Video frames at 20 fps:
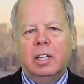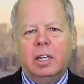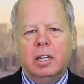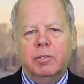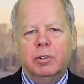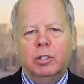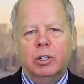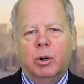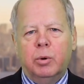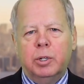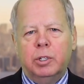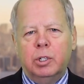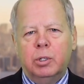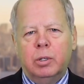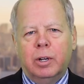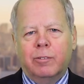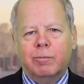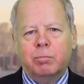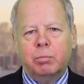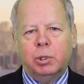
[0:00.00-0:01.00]
even though we
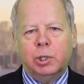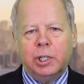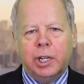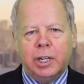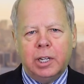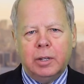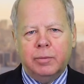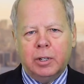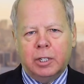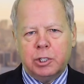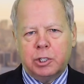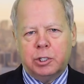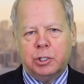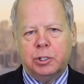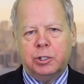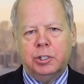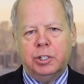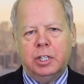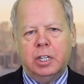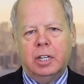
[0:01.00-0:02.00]
do have plenty of
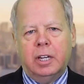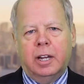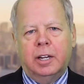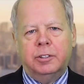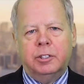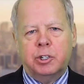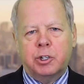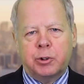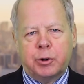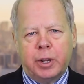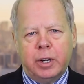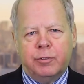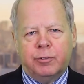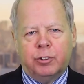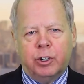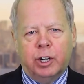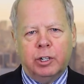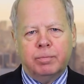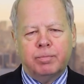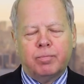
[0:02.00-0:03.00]
uncertainty on the trade
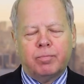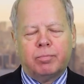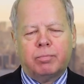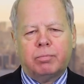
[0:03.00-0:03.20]
front.